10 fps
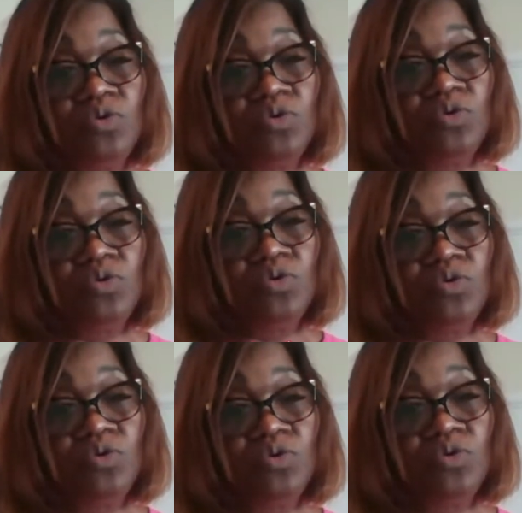I'm
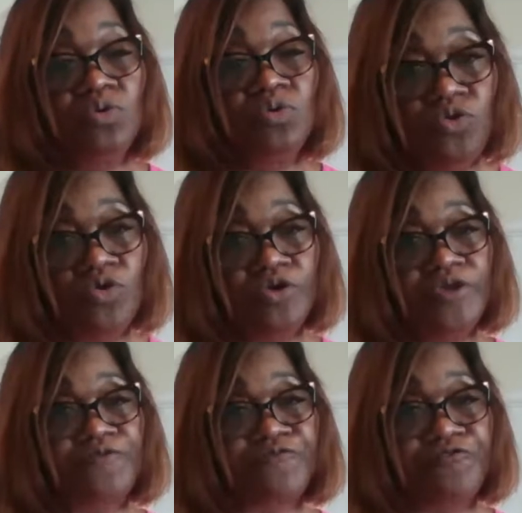telling you, you gonna
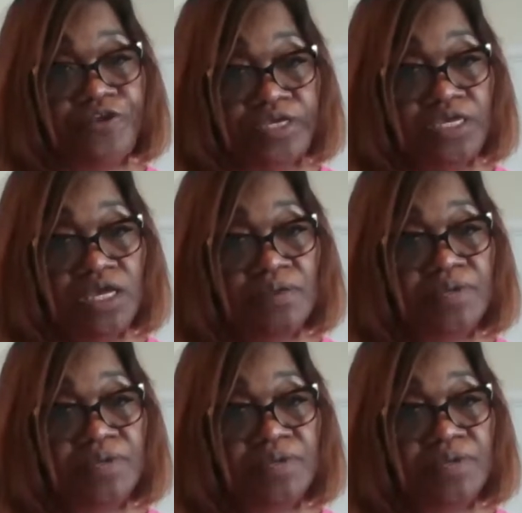get free,